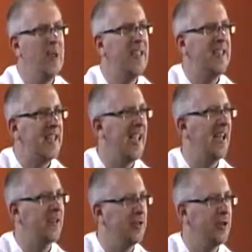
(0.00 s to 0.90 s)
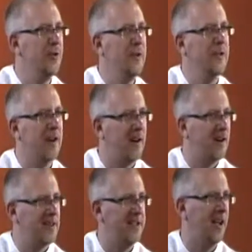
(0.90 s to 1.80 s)
We can't do it
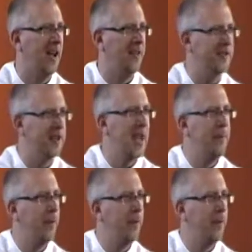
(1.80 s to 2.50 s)
ourselves.